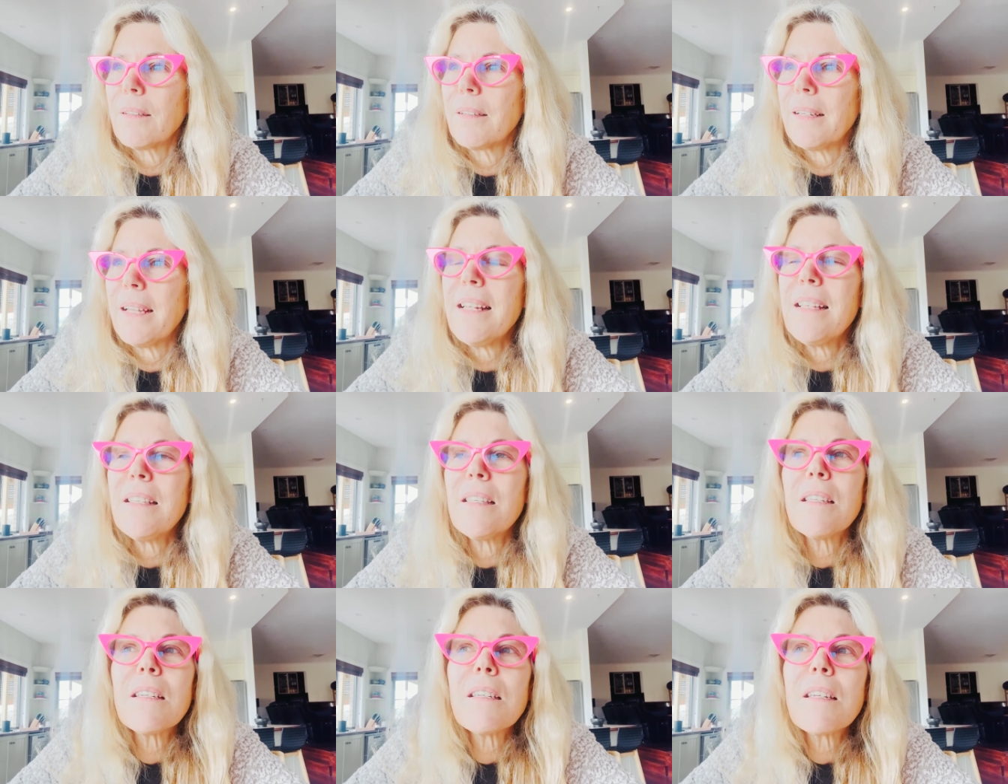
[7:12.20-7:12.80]

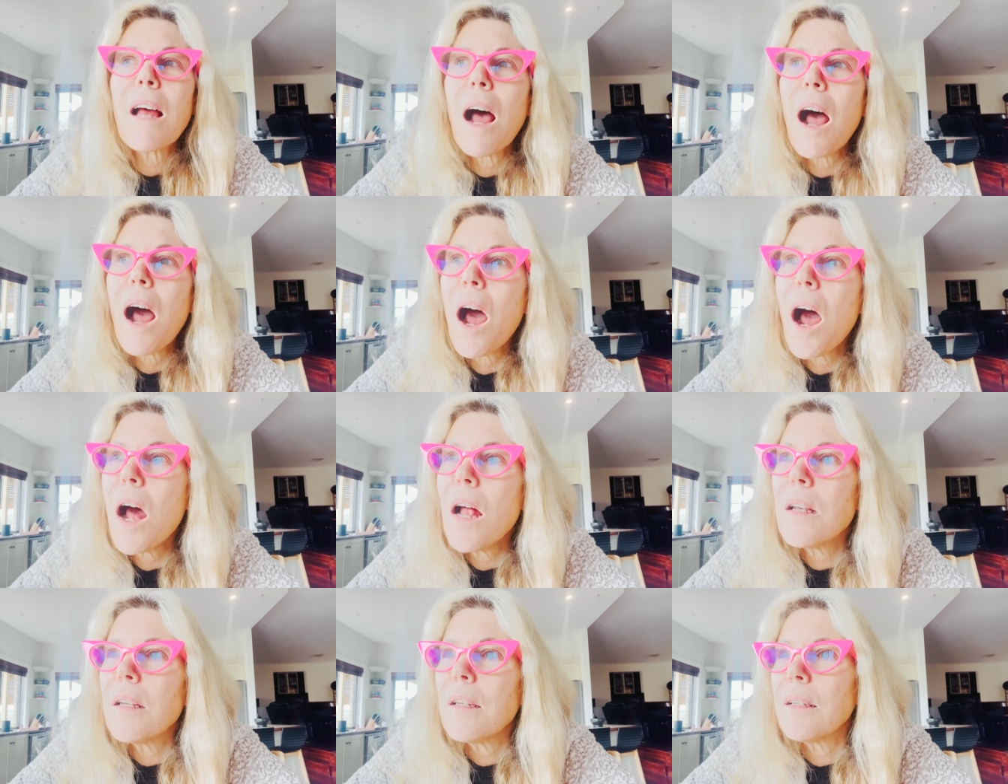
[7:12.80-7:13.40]
It's
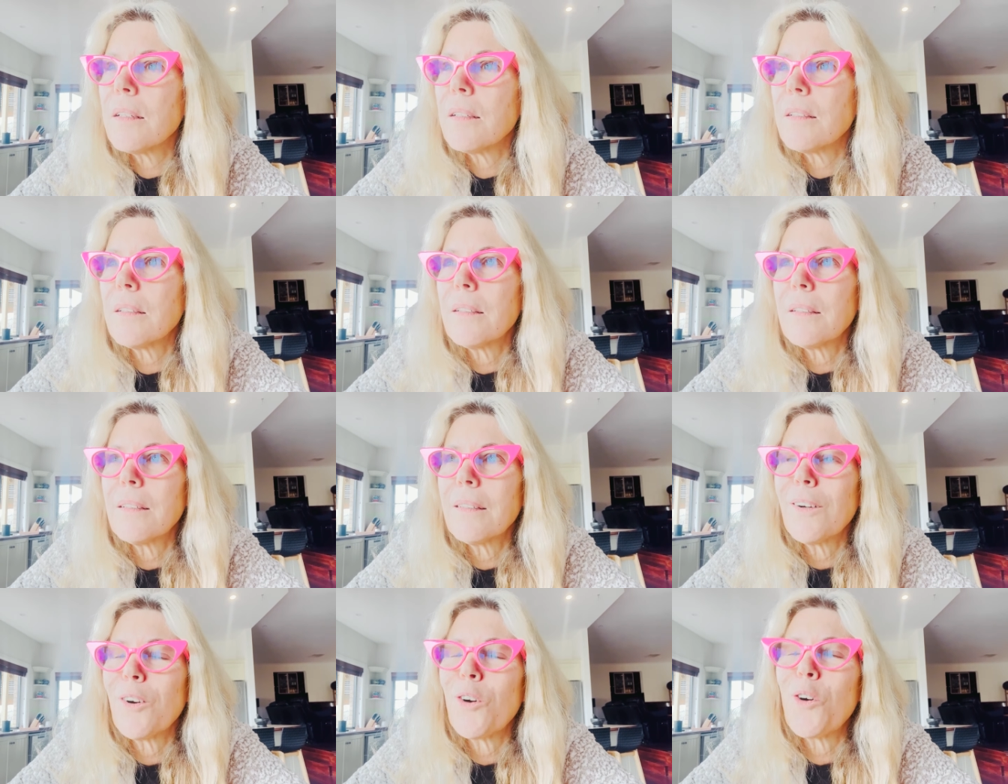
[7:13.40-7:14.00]
done.
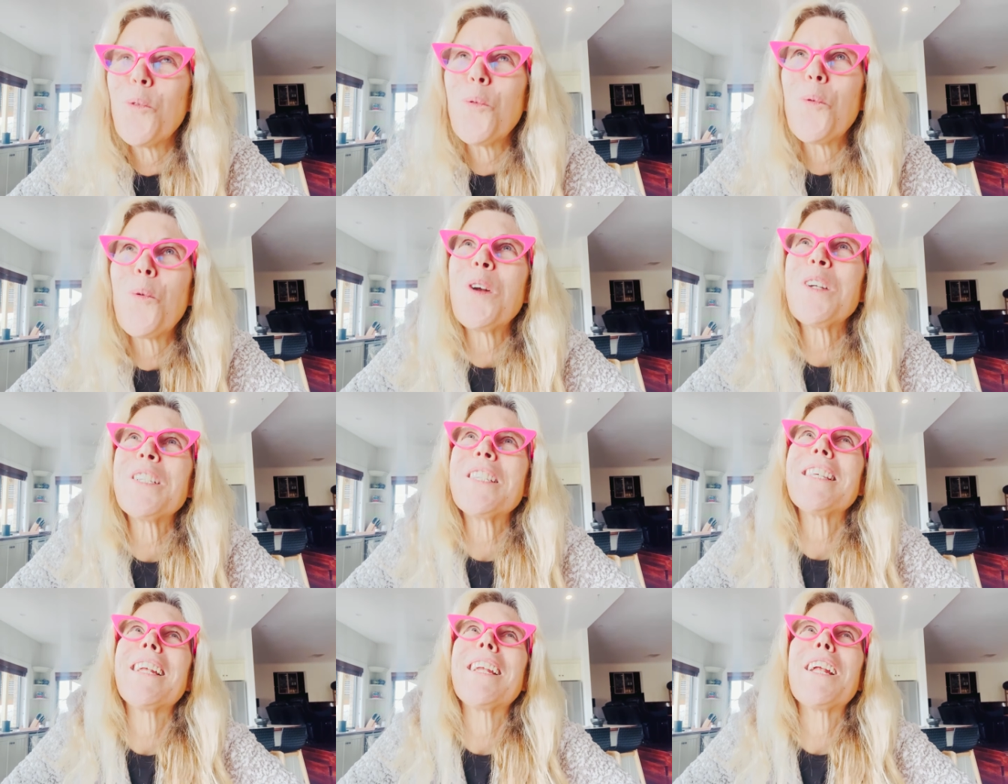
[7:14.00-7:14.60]
Or
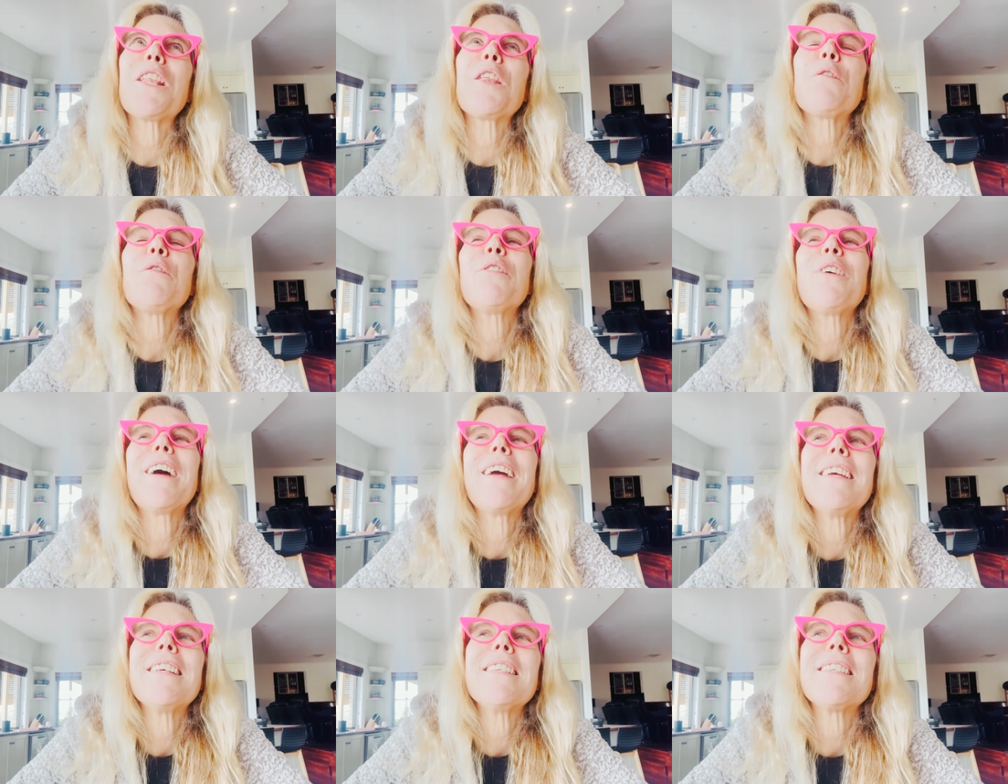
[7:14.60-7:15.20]
what's that other
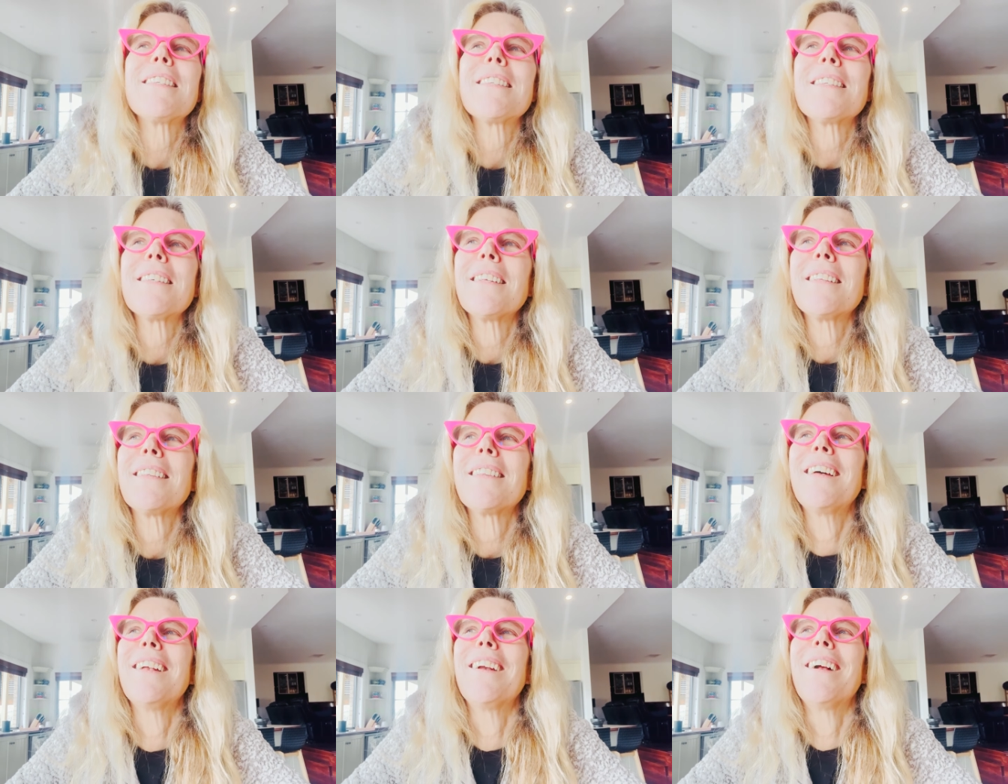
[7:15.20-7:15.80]
phrase
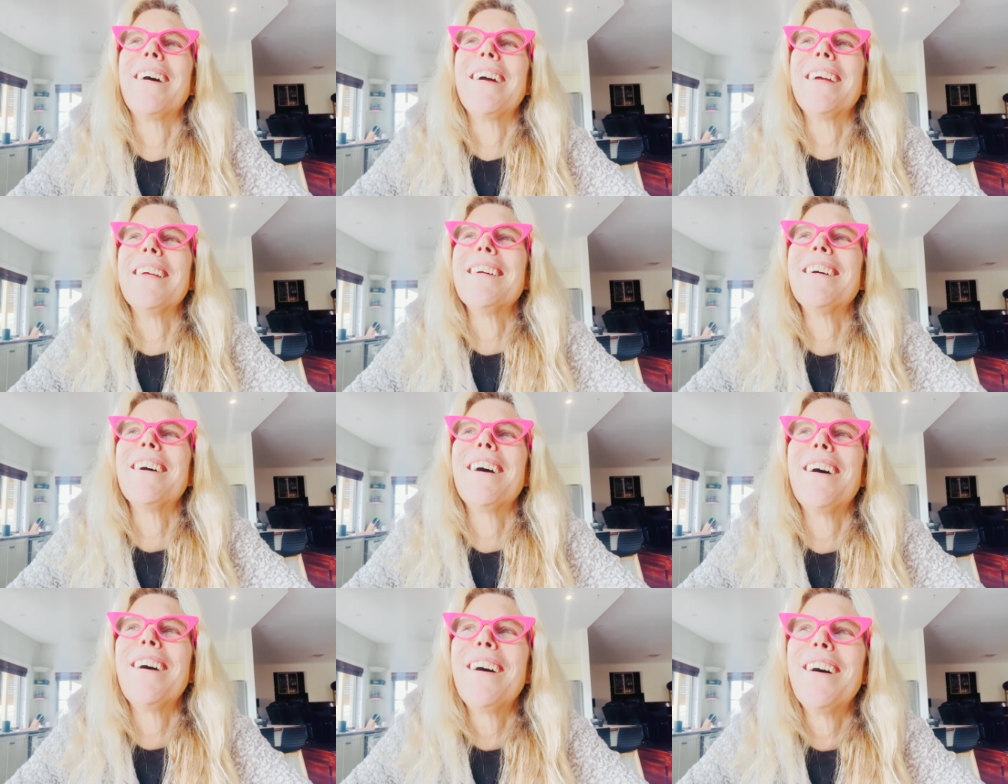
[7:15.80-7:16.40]
that I
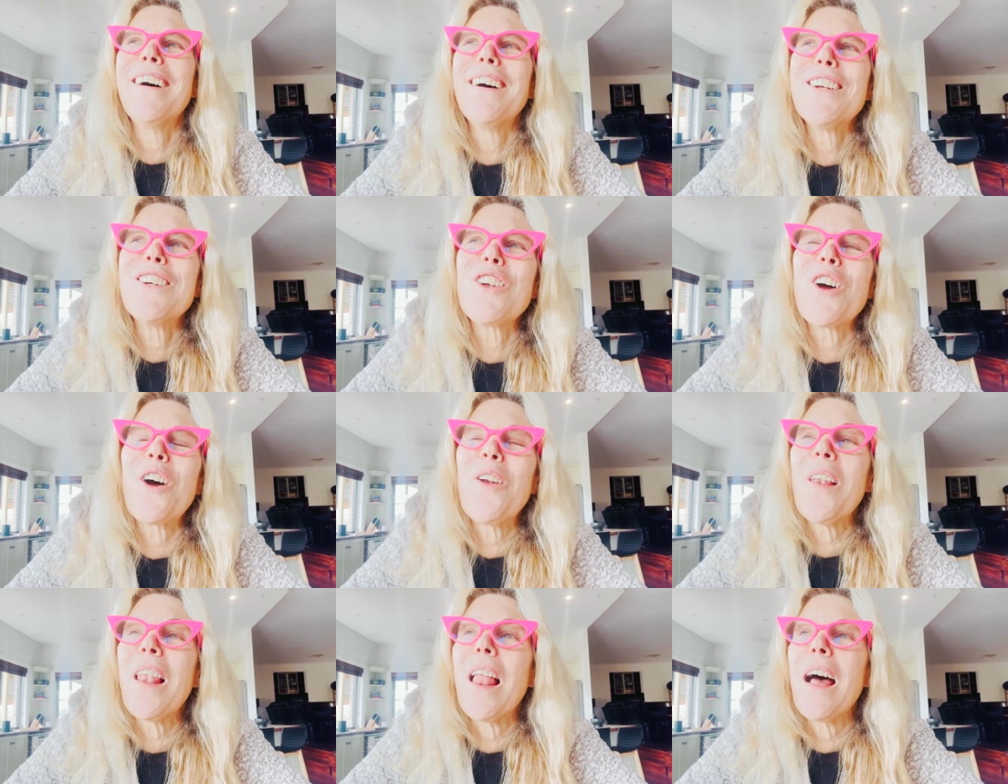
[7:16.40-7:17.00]

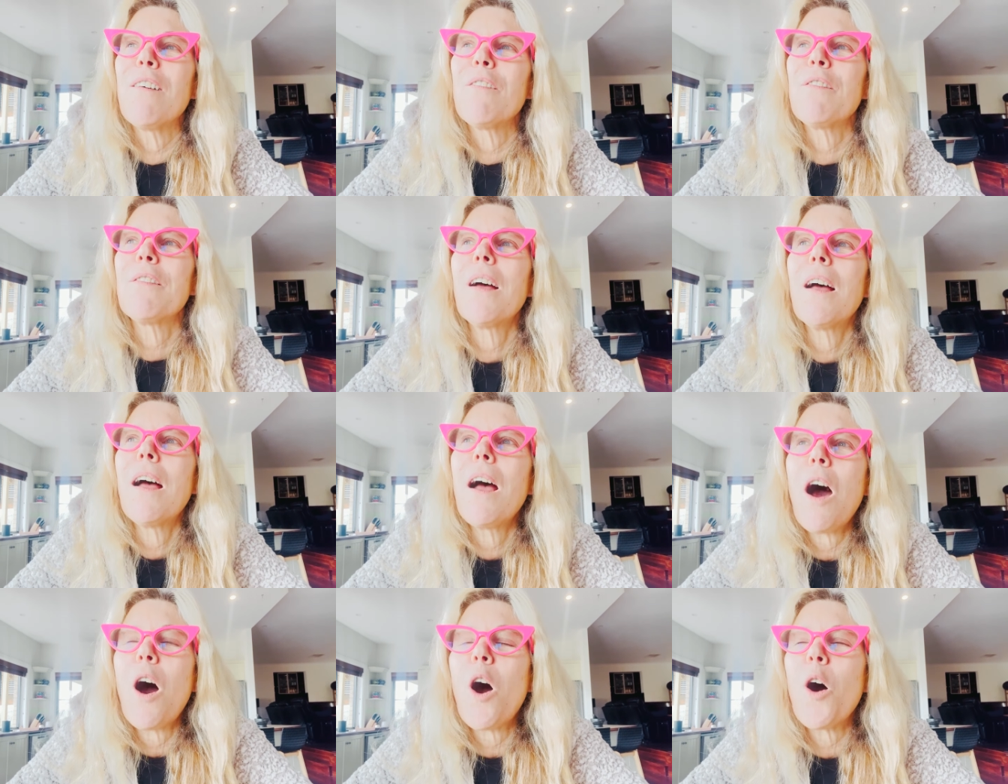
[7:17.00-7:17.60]
don't love?
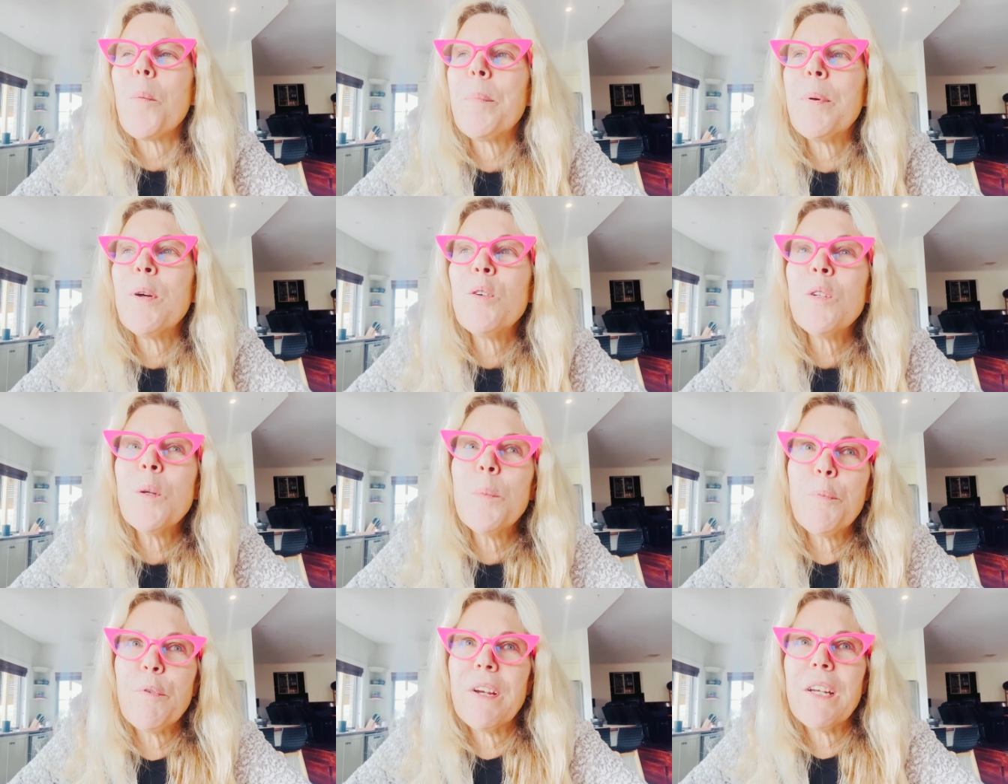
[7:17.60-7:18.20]
I'll
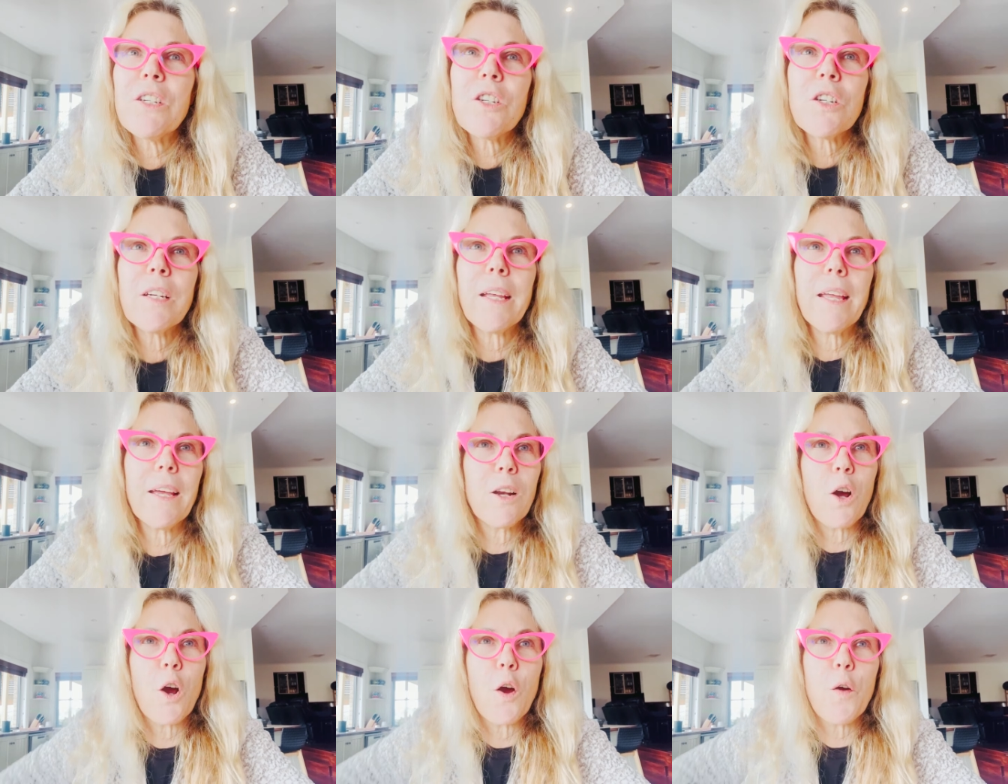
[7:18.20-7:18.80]
build a bridge and
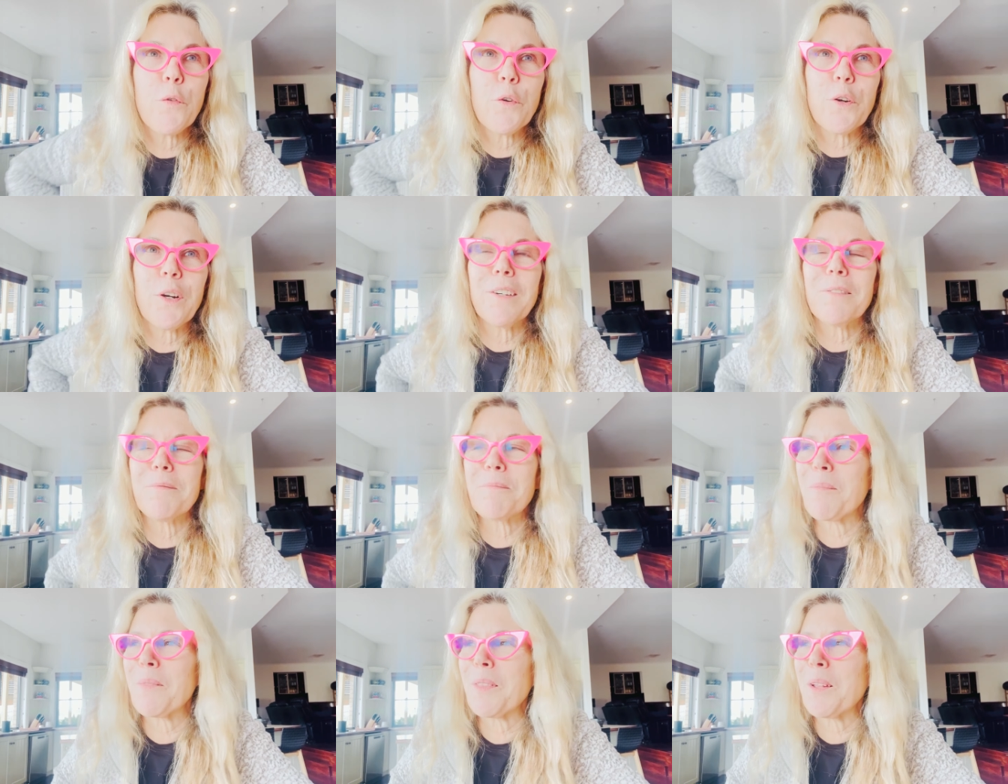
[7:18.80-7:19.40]
get over
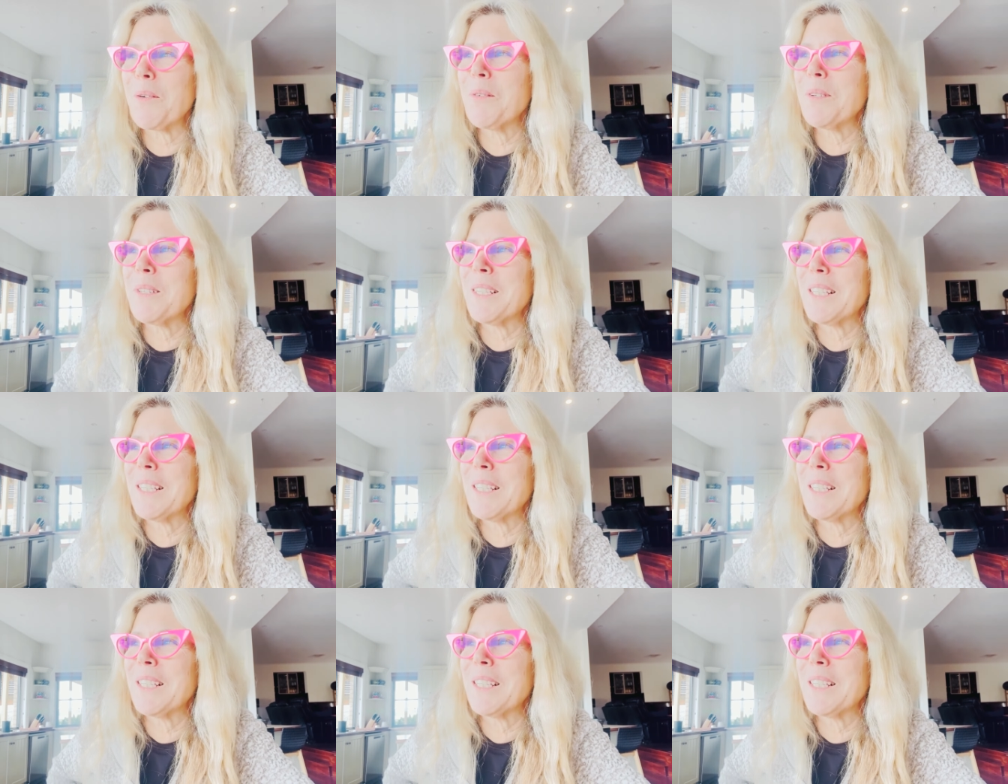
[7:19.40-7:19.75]
it was